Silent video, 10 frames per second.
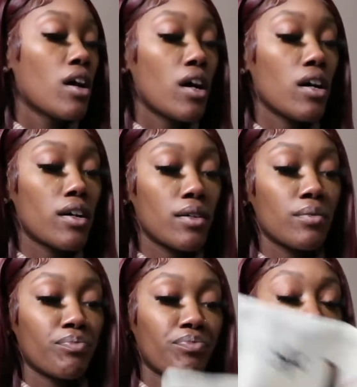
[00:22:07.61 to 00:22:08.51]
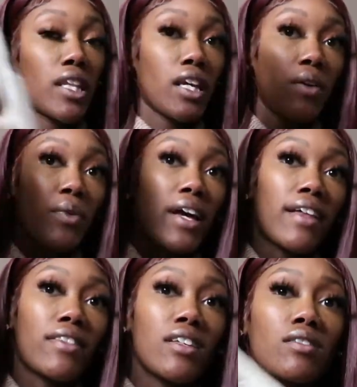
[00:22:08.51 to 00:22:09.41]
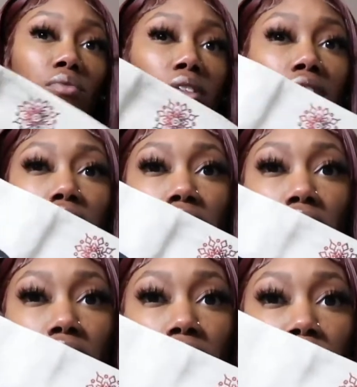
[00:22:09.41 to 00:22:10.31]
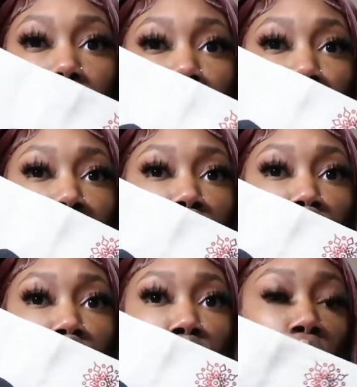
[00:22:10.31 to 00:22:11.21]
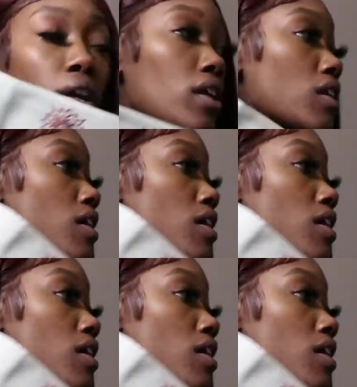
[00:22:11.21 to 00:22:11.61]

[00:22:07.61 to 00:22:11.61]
And then we got this one. It says peace, joy, and